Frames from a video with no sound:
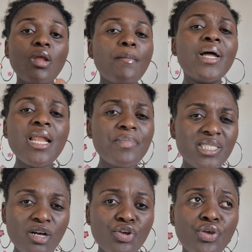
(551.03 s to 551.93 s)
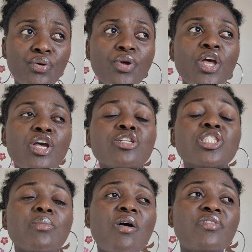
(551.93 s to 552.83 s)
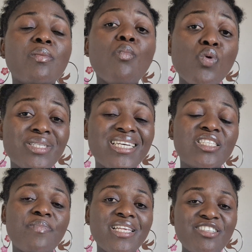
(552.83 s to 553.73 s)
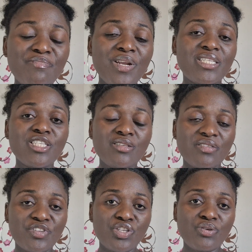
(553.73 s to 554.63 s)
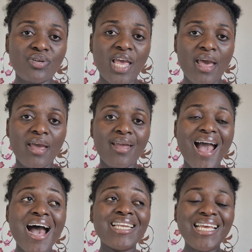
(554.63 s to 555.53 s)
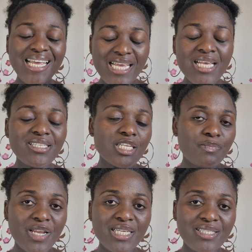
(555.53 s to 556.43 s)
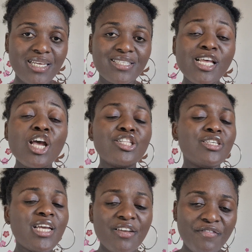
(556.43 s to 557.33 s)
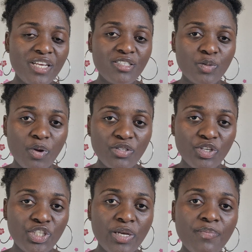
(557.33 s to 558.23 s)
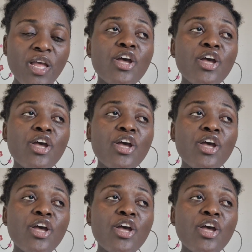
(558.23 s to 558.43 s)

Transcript: But let me tell you, some of the most expensive places to live in the UK are the easiest places to get visa sponsorship.